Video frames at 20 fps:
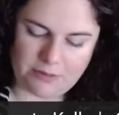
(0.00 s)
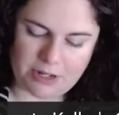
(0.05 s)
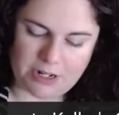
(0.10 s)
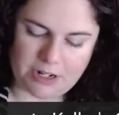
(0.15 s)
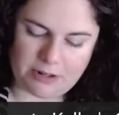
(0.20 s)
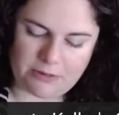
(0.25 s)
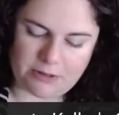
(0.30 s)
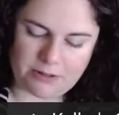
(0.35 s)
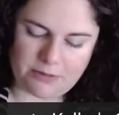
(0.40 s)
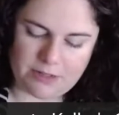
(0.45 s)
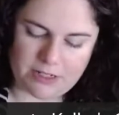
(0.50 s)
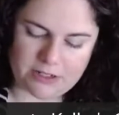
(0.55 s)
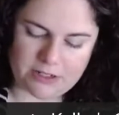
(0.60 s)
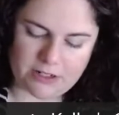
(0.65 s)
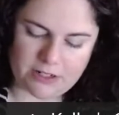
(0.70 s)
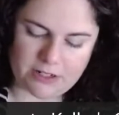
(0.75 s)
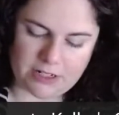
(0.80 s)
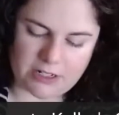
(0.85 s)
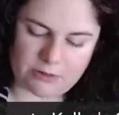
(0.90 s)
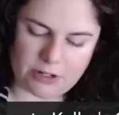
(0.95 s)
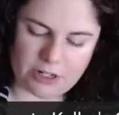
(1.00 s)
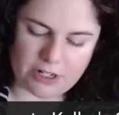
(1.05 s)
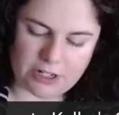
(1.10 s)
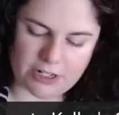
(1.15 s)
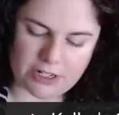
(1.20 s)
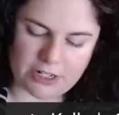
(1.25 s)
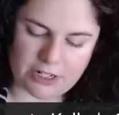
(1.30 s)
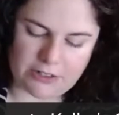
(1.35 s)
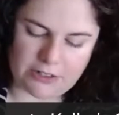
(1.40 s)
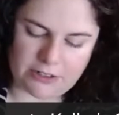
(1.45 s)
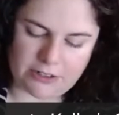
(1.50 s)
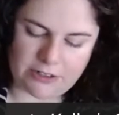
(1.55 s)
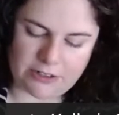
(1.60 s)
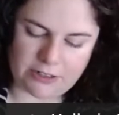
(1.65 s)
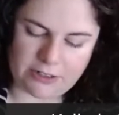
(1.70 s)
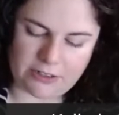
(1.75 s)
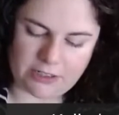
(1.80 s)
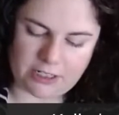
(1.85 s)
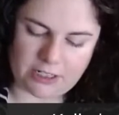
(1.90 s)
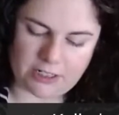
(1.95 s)
But I will be starting
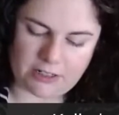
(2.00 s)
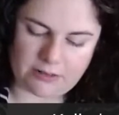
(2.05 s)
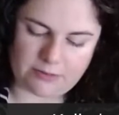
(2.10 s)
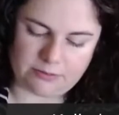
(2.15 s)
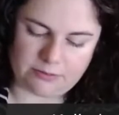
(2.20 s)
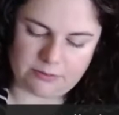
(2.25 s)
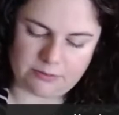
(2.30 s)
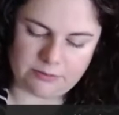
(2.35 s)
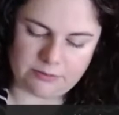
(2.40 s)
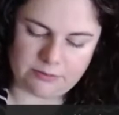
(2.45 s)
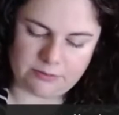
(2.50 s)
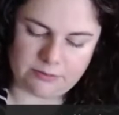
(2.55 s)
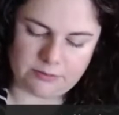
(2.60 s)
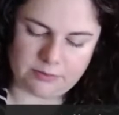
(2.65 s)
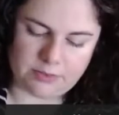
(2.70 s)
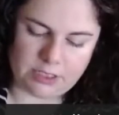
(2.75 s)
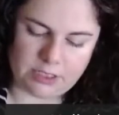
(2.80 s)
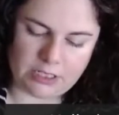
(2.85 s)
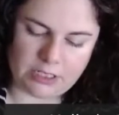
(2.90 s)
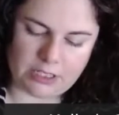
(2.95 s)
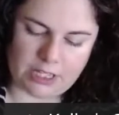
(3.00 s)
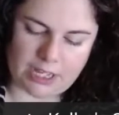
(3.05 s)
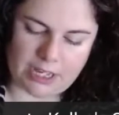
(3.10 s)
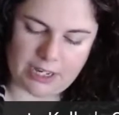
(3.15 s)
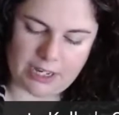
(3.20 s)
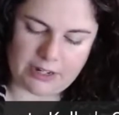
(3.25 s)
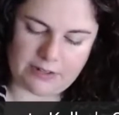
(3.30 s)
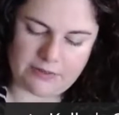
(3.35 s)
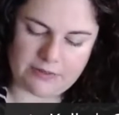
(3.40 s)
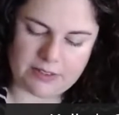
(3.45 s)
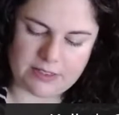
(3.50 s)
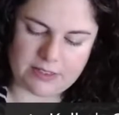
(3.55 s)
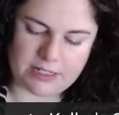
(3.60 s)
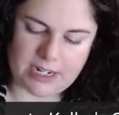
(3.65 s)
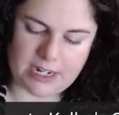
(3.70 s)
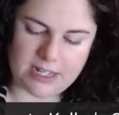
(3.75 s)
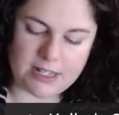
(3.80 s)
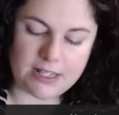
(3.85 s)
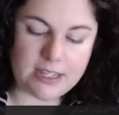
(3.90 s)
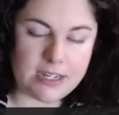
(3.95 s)
watercolor um, lives
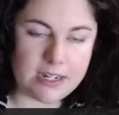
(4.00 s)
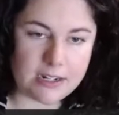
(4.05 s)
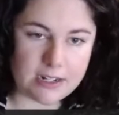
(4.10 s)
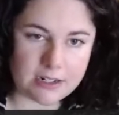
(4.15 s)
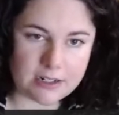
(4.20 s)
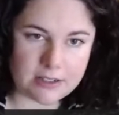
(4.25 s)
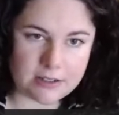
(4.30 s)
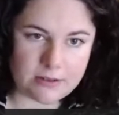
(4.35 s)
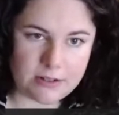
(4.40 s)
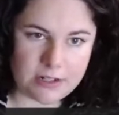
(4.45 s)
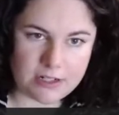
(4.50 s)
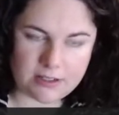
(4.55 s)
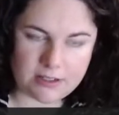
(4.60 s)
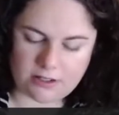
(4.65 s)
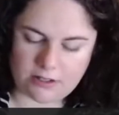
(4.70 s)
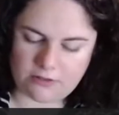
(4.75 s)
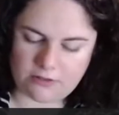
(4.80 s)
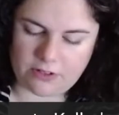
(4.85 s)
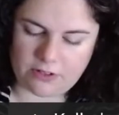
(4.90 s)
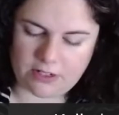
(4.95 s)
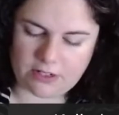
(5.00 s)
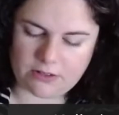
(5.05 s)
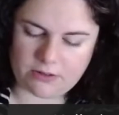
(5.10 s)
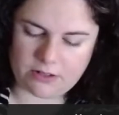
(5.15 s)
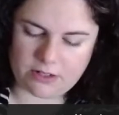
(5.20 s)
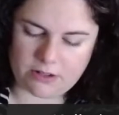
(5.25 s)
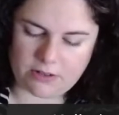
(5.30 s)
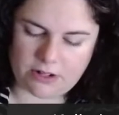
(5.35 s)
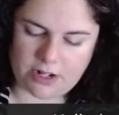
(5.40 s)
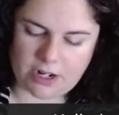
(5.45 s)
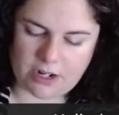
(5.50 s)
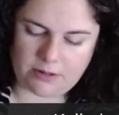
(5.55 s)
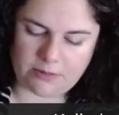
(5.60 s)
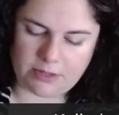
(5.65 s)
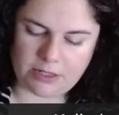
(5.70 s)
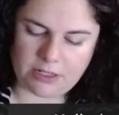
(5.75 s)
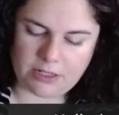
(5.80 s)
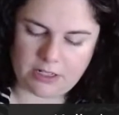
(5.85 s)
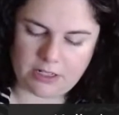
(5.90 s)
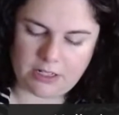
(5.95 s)
daily next week. if you guys want to
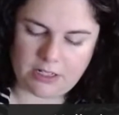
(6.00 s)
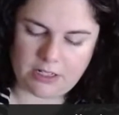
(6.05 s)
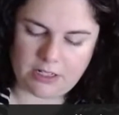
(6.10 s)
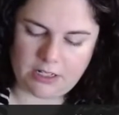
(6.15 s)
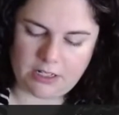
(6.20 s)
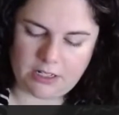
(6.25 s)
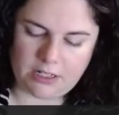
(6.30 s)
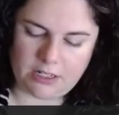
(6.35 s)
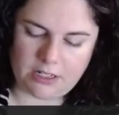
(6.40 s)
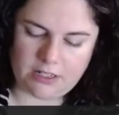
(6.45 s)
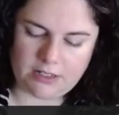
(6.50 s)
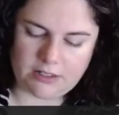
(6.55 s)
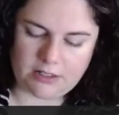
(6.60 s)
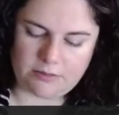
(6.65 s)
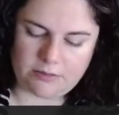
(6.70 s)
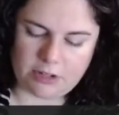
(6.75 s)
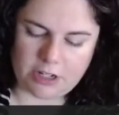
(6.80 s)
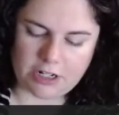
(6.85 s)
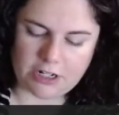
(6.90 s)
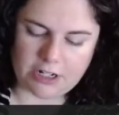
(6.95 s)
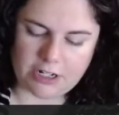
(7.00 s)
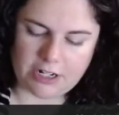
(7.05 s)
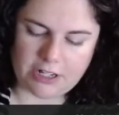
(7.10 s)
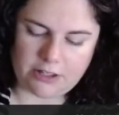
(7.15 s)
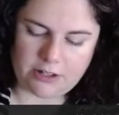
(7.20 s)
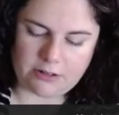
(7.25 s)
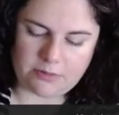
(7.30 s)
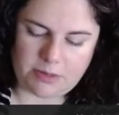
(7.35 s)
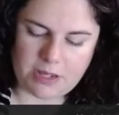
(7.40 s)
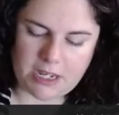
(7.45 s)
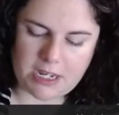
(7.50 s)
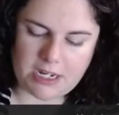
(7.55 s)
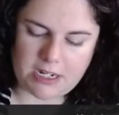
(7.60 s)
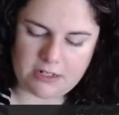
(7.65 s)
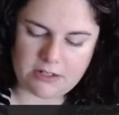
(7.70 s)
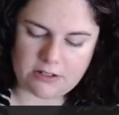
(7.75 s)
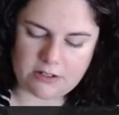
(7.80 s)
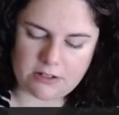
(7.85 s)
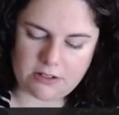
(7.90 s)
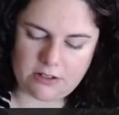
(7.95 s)
grab some watercolor
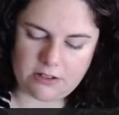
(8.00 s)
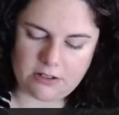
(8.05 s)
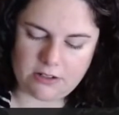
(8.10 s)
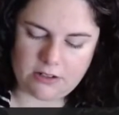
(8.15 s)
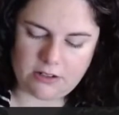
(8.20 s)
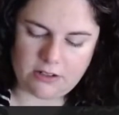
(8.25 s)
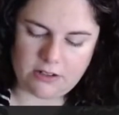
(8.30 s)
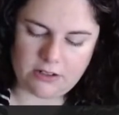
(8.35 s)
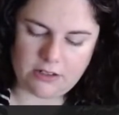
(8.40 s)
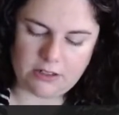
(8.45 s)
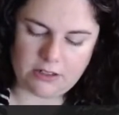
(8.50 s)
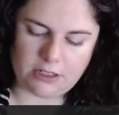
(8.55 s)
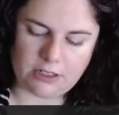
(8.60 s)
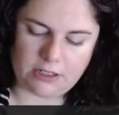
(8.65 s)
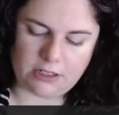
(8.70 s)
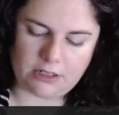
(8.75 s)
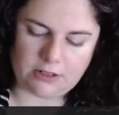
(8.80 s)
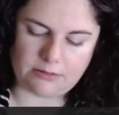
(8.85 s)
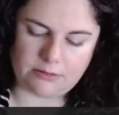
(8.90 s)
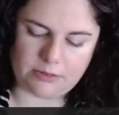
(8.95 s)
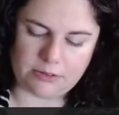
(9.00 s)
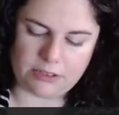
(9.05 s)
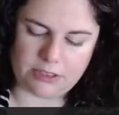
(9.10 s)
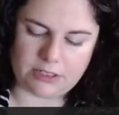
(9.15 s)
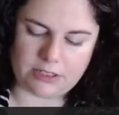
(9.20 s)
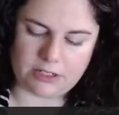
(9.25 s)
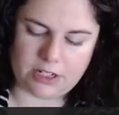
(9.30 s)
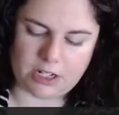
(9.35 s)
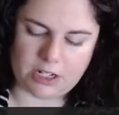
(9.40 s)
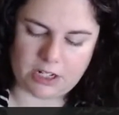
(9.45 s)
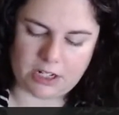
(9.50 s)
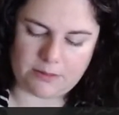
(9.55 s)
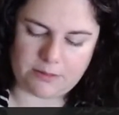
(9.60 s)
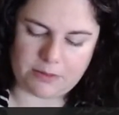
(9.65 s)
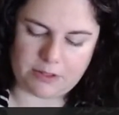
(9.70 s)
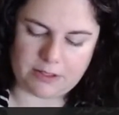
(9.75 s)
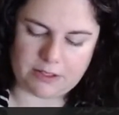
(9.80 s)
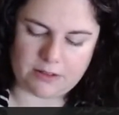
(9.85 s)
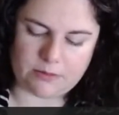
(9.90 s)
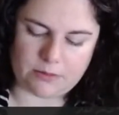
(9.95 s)
paint um, or stock
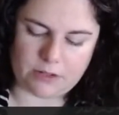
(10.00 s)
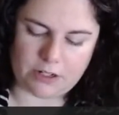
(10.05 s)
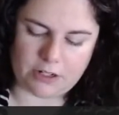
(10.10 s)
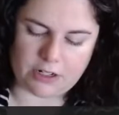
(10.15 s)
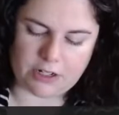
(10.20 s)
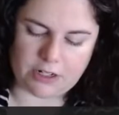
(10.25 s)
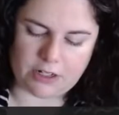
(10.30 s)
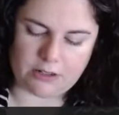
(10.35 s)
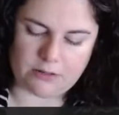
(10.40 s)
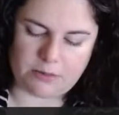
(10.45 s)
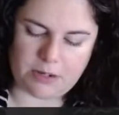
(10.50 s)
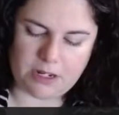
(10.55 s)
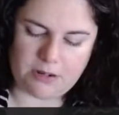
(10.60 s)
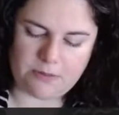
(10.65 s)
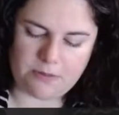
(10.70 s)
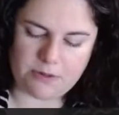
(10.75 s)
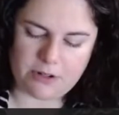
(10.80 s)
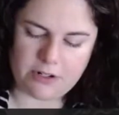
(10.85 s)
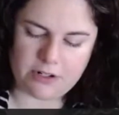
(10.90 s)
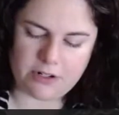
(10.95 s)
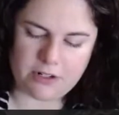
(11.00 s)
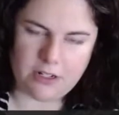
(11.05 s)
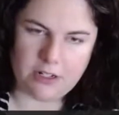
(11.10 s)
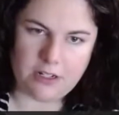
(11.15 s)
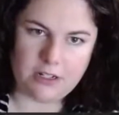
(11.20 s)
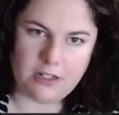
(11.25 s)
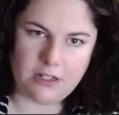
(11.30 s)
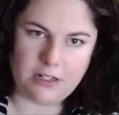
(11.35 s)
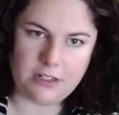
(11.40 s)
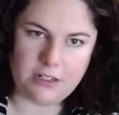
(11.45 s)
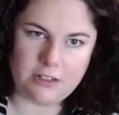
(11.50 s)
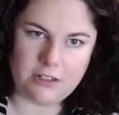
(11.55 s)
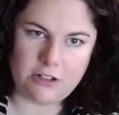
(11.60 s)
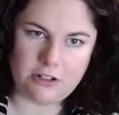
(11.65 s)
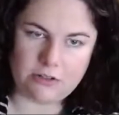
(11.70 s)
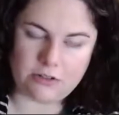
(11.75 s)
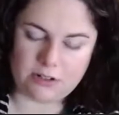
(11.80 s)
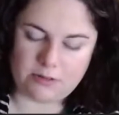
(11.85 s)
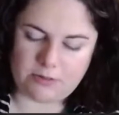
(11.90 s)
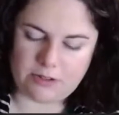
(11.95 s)
up on some watercolor paper to
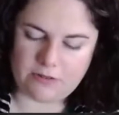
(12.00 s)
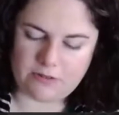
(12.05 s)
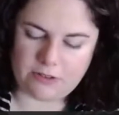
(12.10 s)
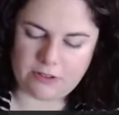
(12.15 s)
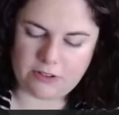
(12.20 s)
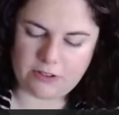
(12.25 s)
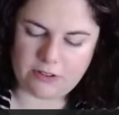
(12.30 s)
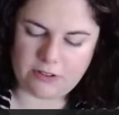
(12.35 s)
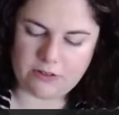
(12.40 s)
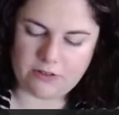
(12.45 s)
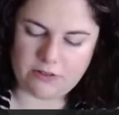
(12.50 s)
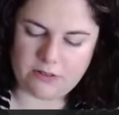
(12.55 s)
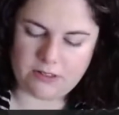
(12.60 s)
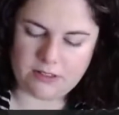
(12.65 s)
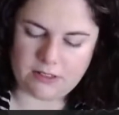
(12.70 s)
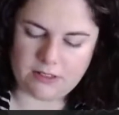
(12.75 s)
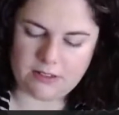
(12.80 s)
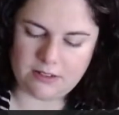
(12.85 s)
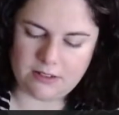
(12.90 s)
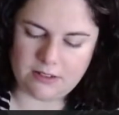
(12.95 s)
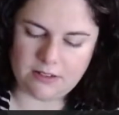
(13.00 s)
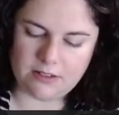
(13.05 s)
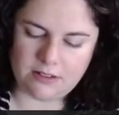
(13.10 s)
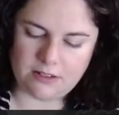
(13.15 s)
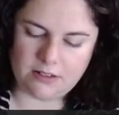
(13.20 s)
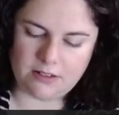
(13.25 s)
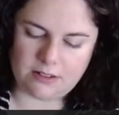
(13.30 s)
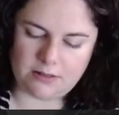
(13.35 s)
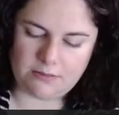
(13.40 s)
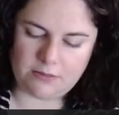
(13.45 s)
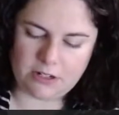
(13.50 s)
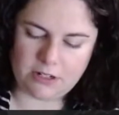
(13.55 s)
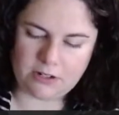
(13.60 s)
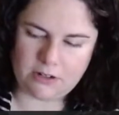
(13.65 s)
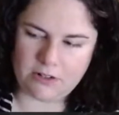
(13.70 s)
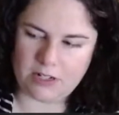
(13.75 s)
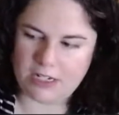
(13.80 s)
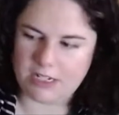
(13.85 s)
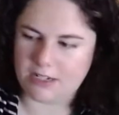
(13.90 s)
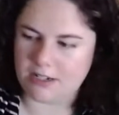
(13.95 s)
join me for those, It'd be a
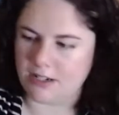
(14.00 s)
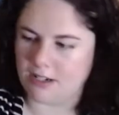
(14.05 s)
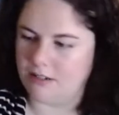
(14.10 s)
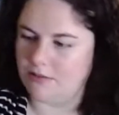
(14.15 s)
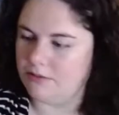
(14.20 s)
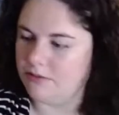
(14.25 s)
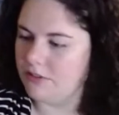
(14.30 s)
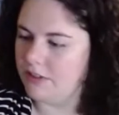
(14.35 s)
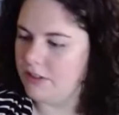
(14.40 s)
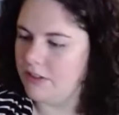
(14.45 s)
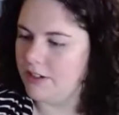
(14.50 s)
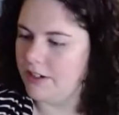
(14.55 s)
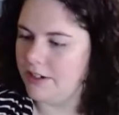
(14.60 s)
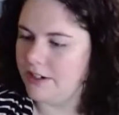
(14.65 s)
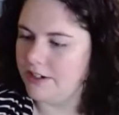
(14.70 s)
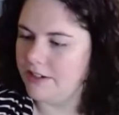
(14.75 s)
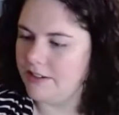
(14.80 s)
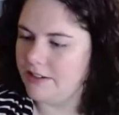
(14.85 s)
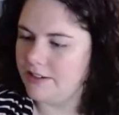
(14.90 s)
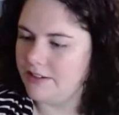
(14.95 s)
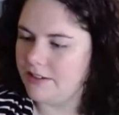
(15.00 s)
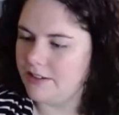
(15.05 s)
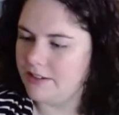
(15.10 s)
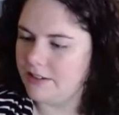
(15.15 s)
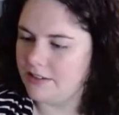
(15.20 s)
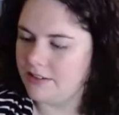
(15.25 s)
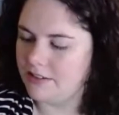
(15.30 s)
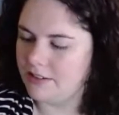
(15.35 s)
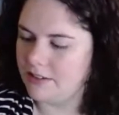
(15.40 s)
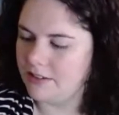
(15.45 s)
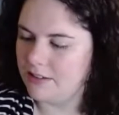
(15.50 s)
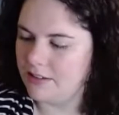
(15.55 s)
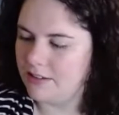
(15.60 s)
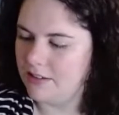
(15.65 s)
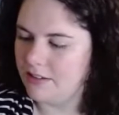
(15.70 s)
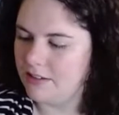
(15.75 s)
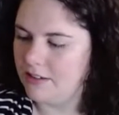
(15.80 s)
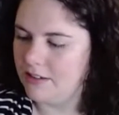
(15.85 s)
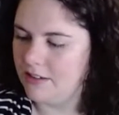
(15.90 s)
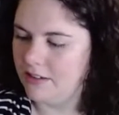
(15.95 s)
great time for you guys
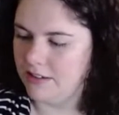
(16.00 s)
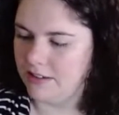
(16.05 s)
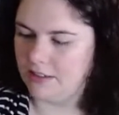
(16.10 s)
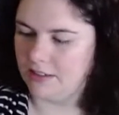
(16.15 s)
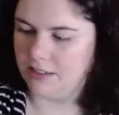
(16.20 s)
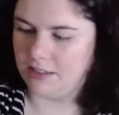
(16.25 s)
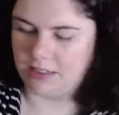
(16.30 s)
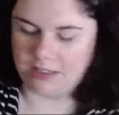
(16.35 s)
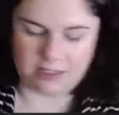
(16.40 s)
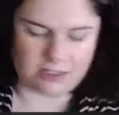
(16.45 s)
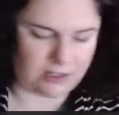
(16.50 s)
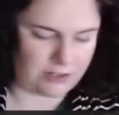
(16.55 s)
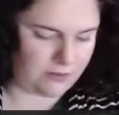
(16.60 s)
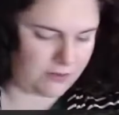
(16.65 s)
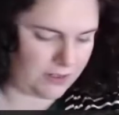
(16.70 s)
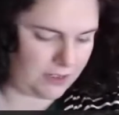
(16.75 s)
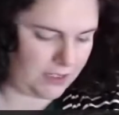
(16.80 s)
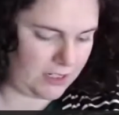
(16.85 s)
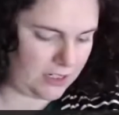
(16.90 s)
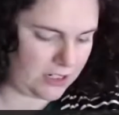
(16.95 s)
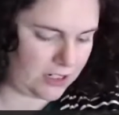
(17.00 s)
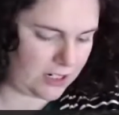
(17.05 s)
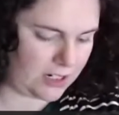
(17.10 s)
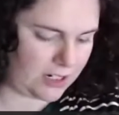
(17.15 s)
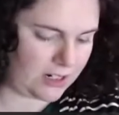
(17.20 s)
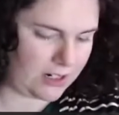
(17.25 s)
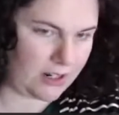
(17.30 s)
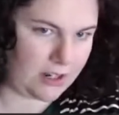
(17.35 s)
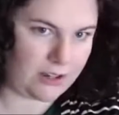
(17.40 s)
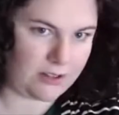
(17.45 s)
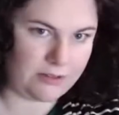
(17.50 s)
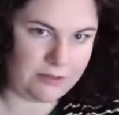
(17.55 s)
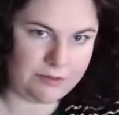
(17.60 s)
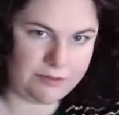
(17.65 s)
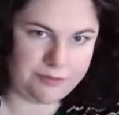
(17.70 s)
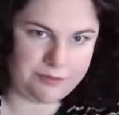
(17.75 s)
to really check it out.